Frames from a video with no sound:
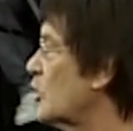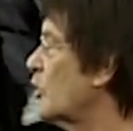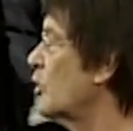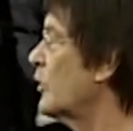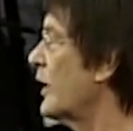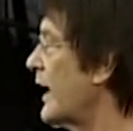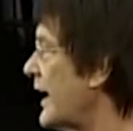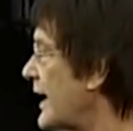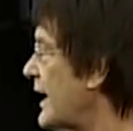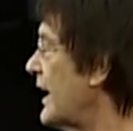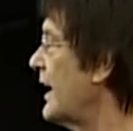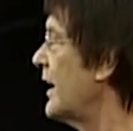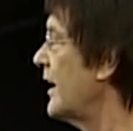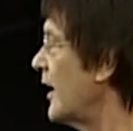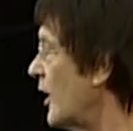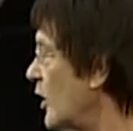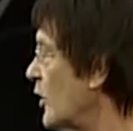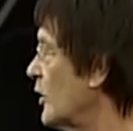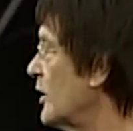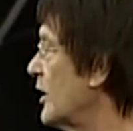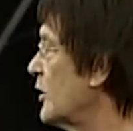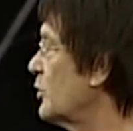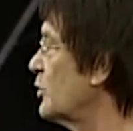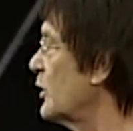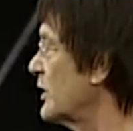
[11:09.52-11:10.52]
already
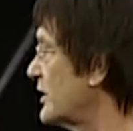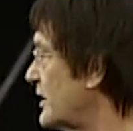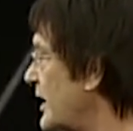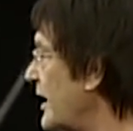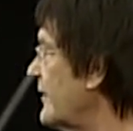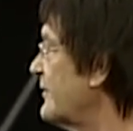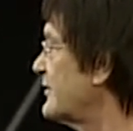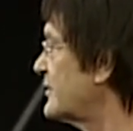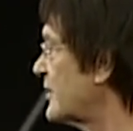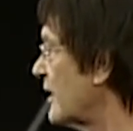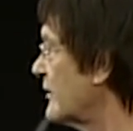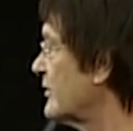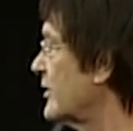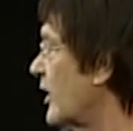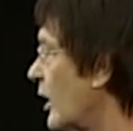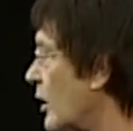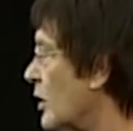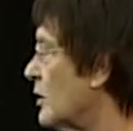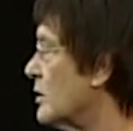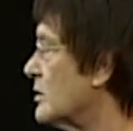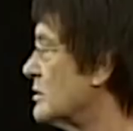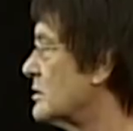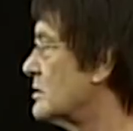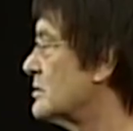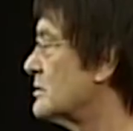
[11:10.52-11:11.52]
loaded with gifts of
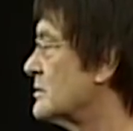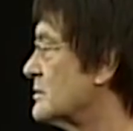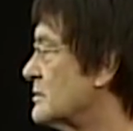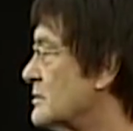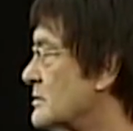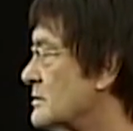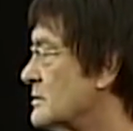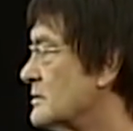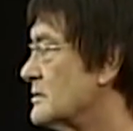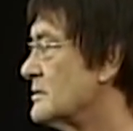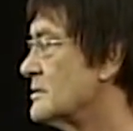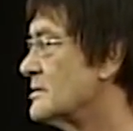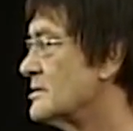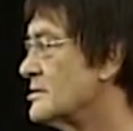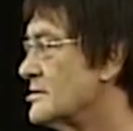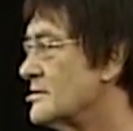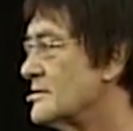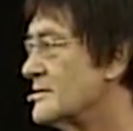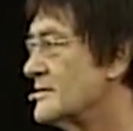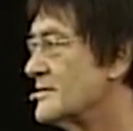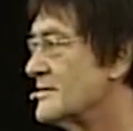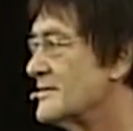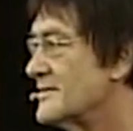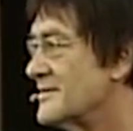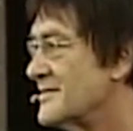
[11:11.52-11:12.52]
gold.
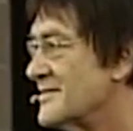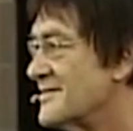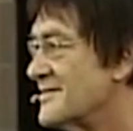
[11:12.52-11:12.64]
I